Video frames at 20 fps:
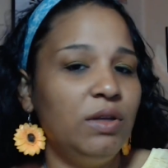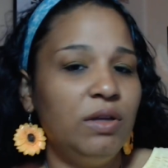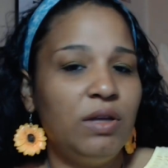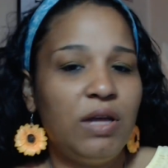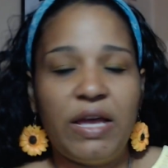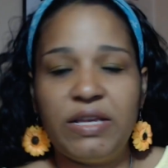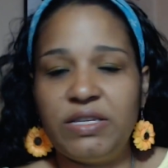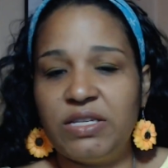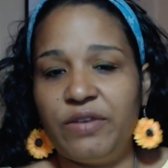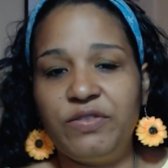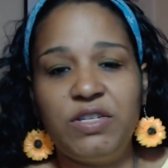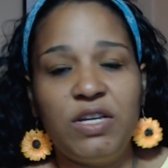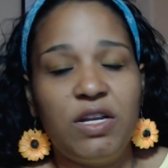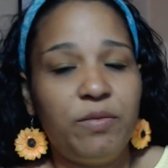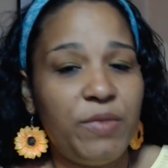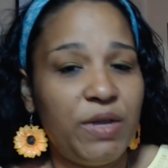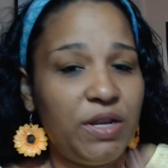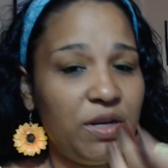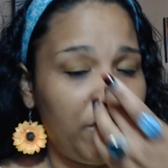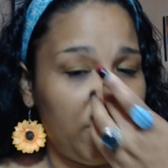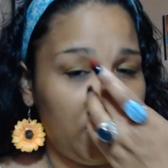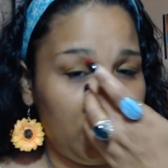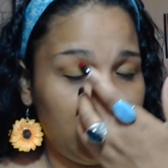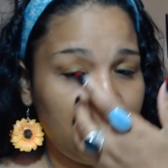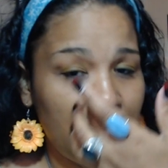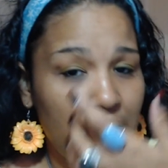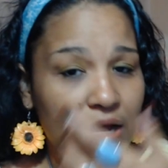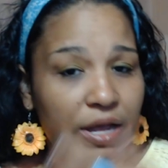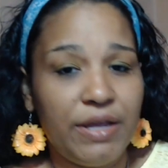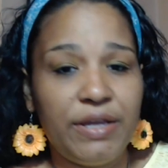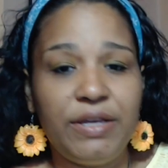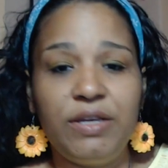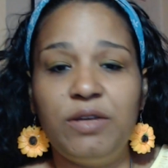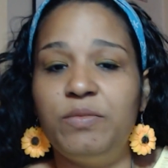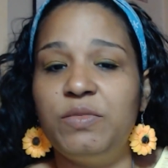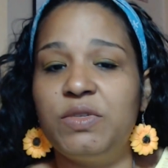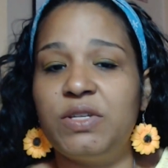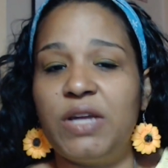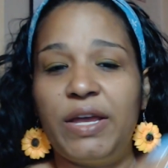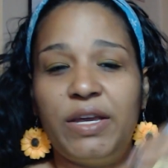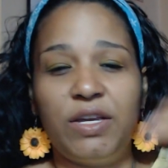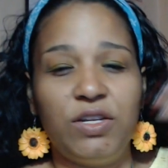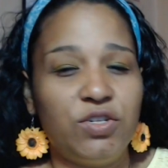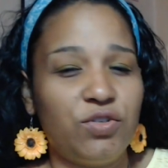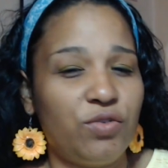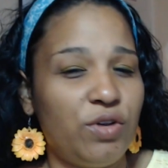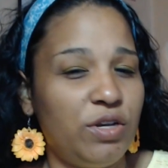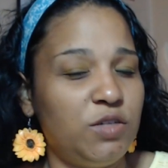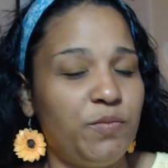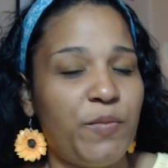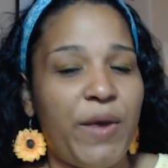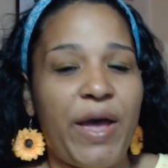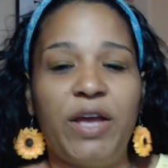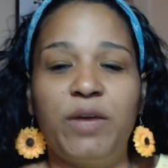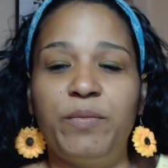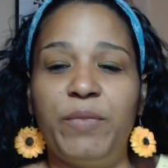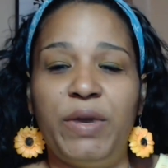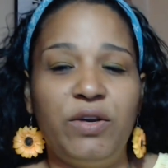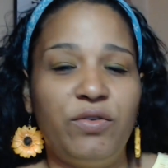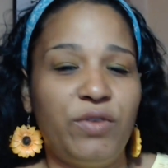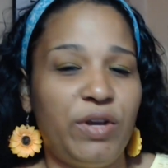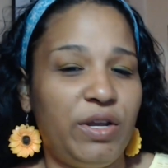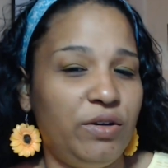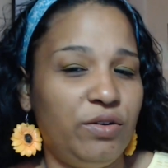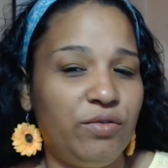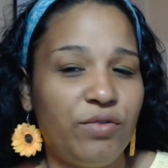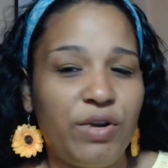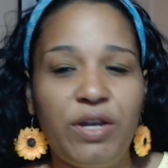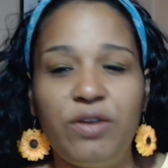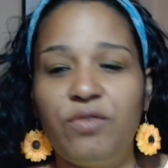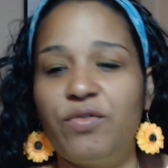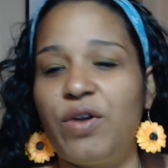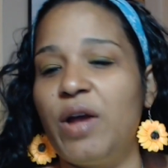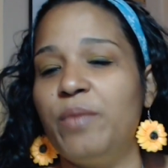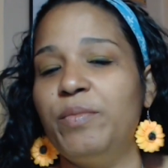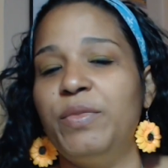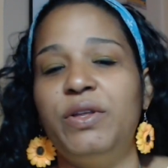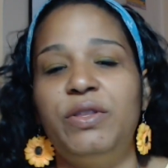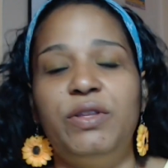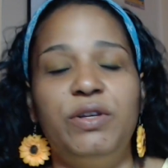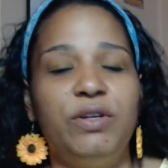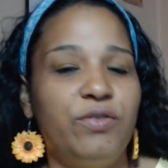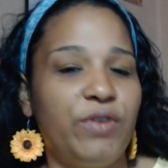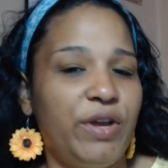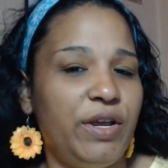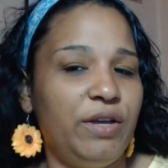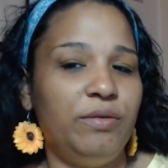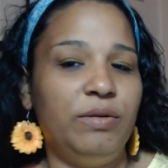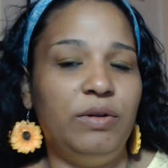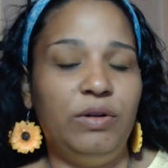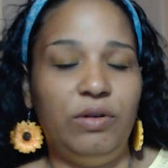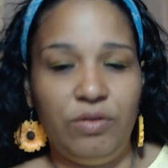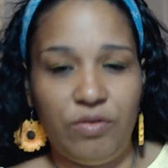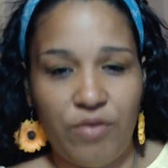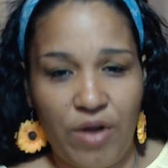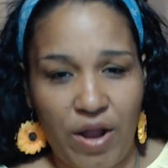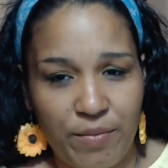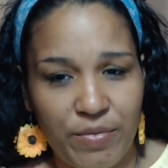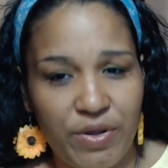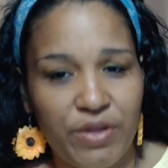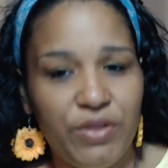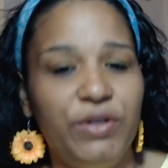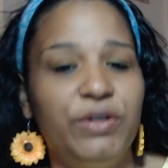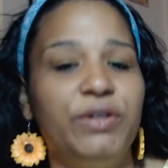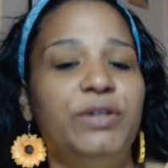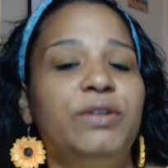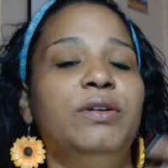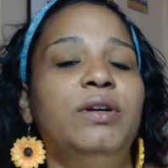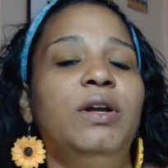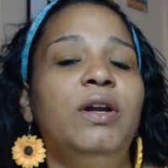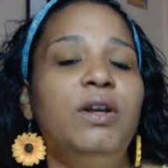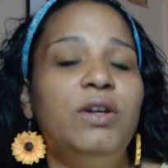As I've said many, many times, I can trace back my great-great-grandmother, great-grandmother,